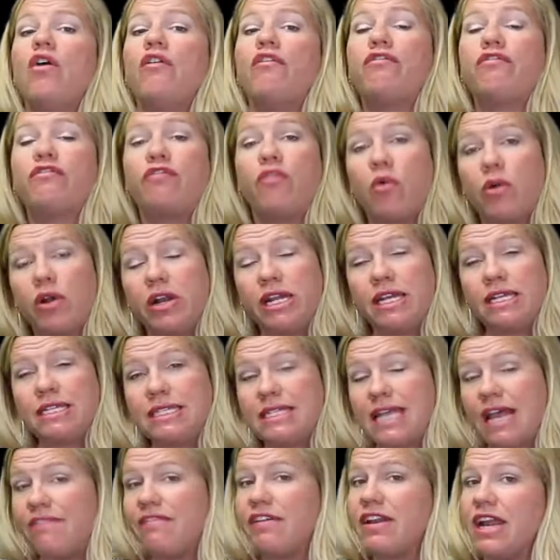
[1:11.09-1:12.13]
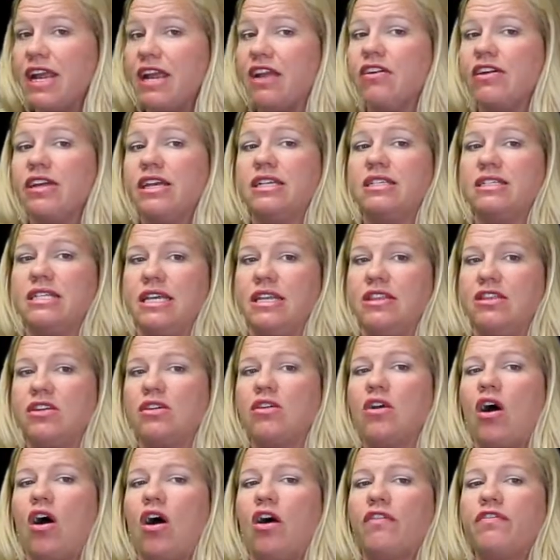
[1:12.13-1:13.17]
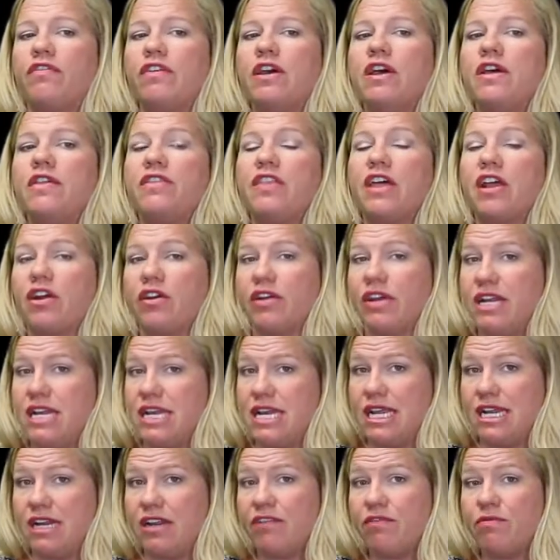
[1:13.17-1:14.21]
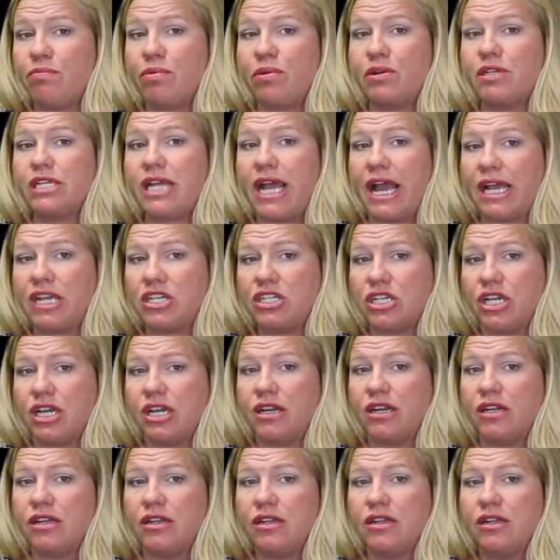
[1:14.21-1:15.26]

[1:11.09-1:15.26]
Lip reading: 47 areas in the Gulf that are in need of protection.